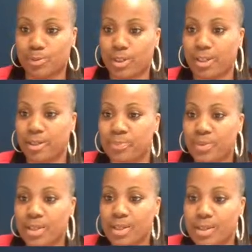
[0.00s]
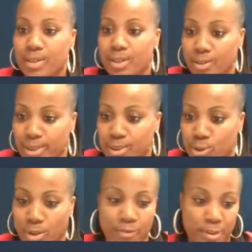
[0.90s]
Okay. All right,
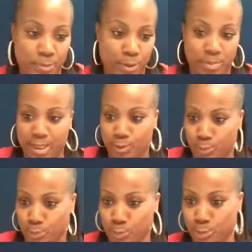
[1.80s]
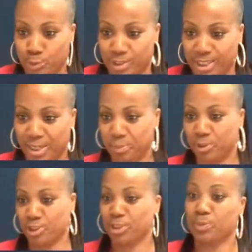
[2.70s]
so I already put my little rules in. I
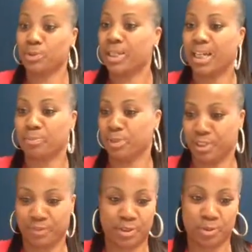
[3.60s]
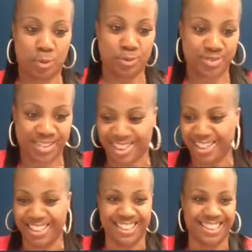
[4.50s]
put she will not be giving
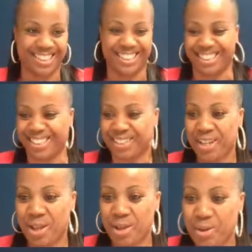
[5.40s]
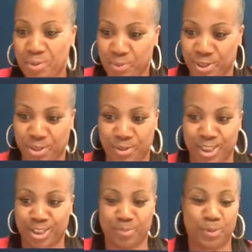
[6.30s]
quotes. 1
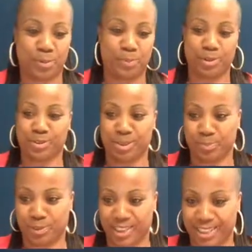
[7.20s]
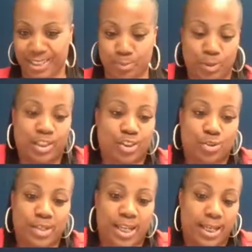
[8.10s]
question per person, please,
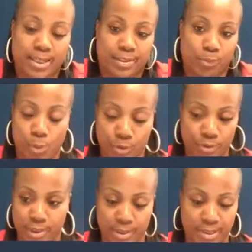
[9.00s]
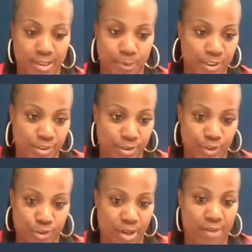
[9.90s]
because you can't give quotes because it depends
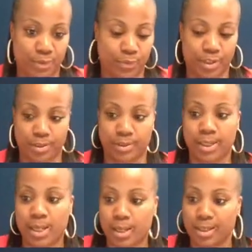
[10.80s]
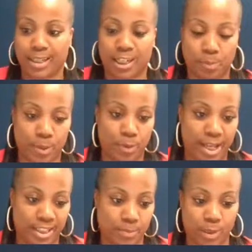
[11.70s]
on your driving record. A lot of people
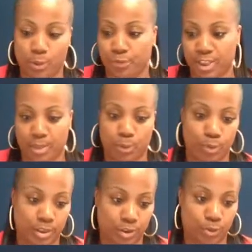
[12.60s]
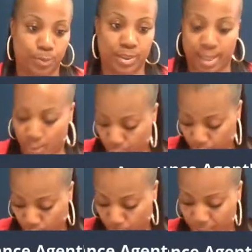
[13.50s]
ask me, oh, Fatima, what did you put down?
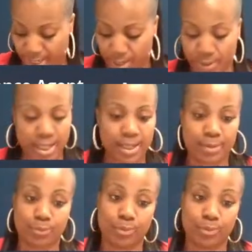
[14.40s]
What did you put down?